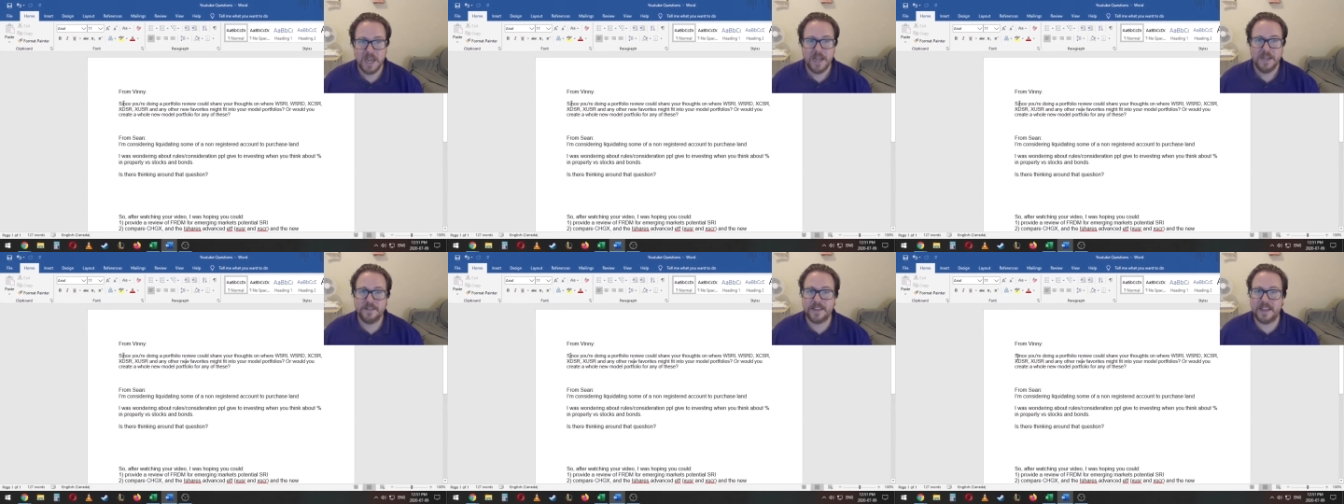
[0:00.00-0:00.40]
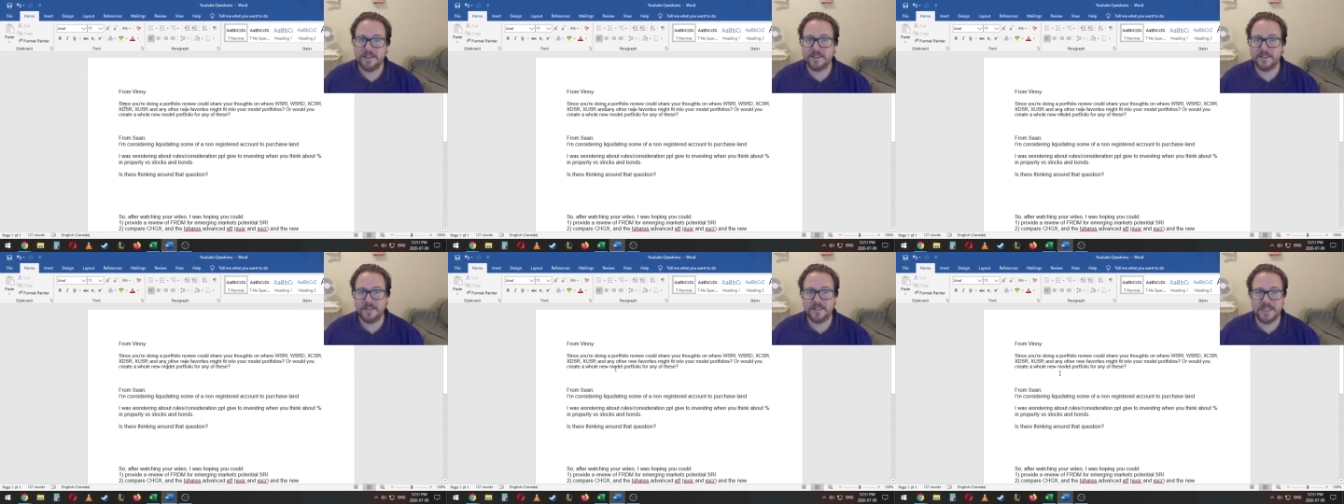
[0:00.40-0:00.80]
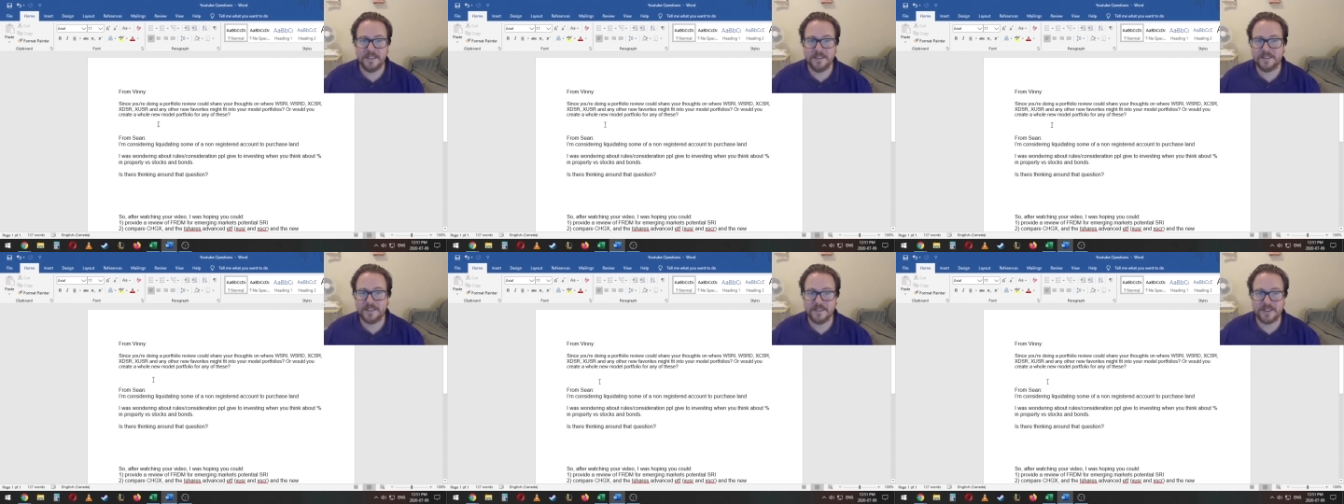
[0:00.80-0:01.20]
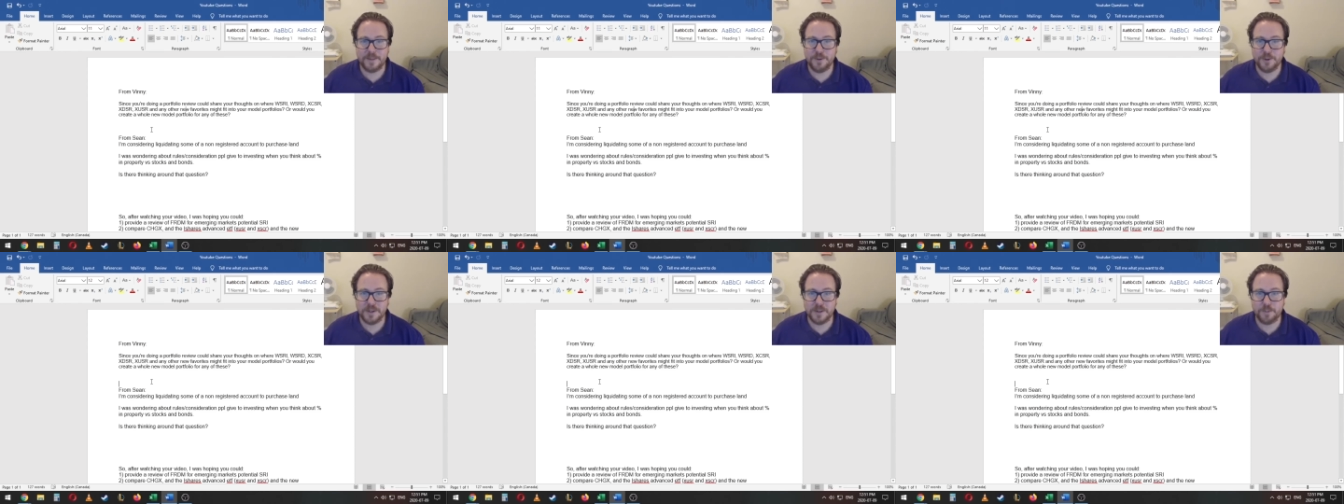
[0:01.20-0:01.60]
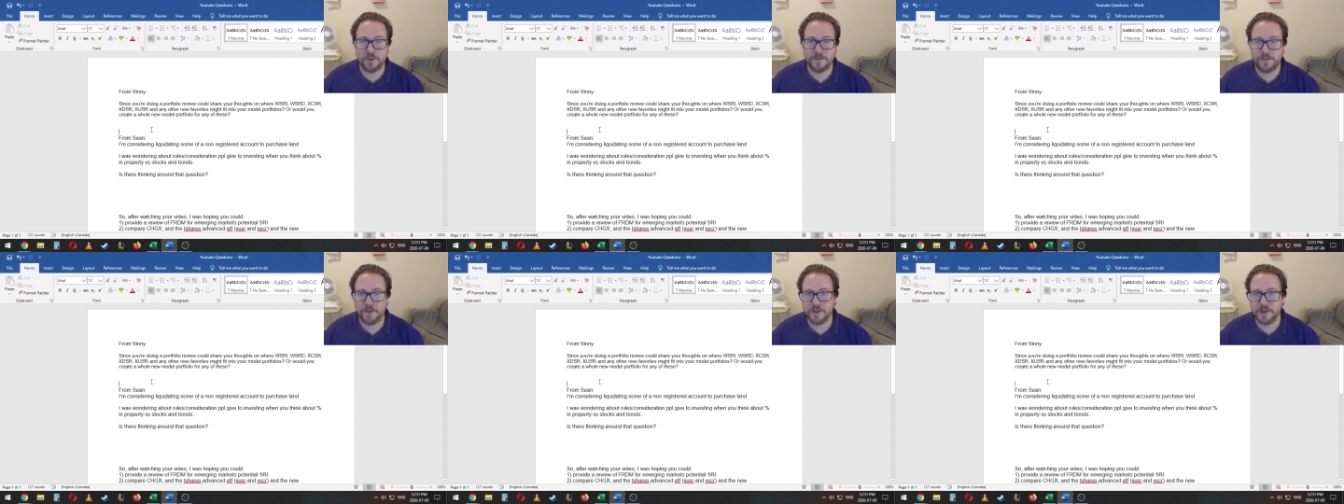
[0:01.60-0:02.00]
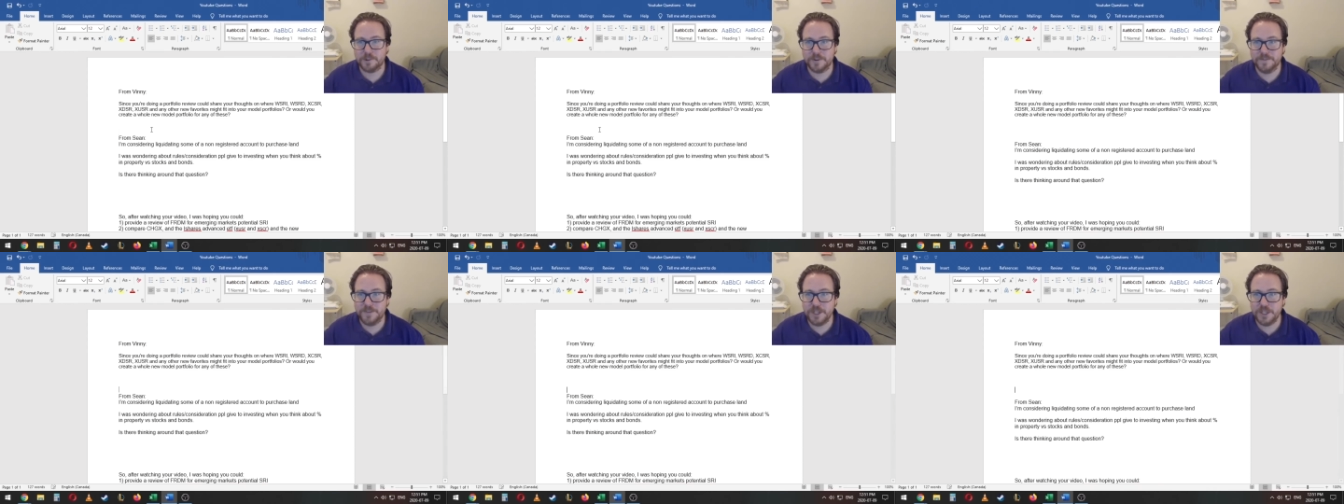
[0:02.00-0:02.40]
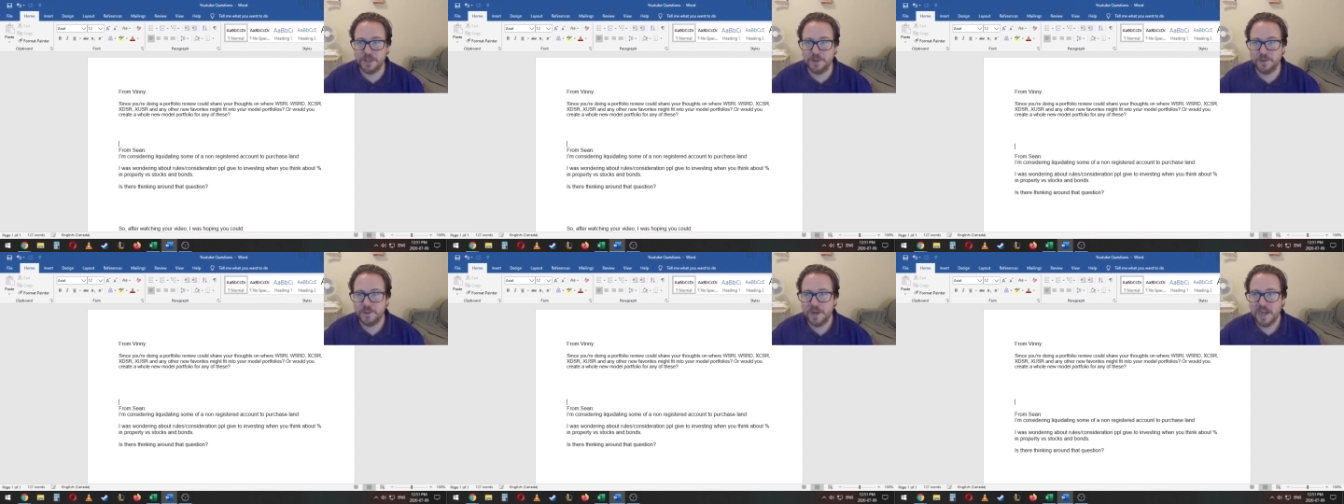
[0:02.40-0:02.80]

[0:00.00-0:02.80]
Says, since I'm doing a portfolio review,